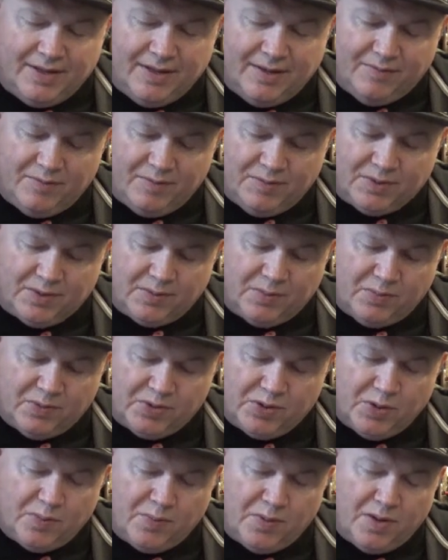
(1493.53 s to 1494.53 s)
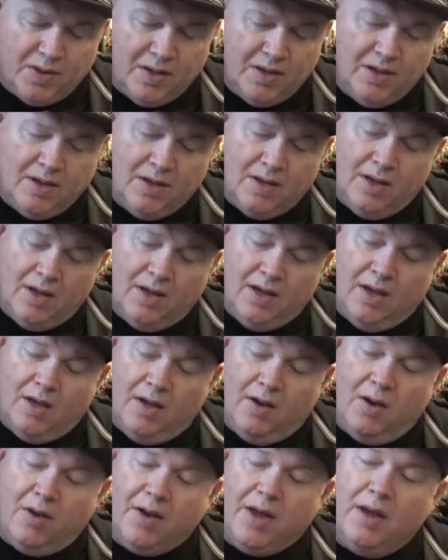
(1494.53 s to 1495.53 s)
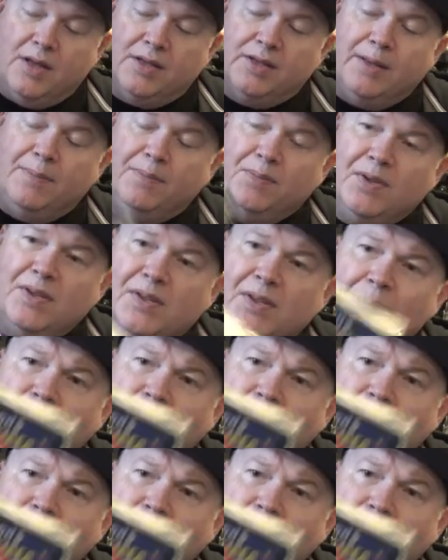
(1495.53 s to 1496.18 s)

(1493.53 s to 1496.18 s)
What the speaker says: nothing super. Okay, Simpsons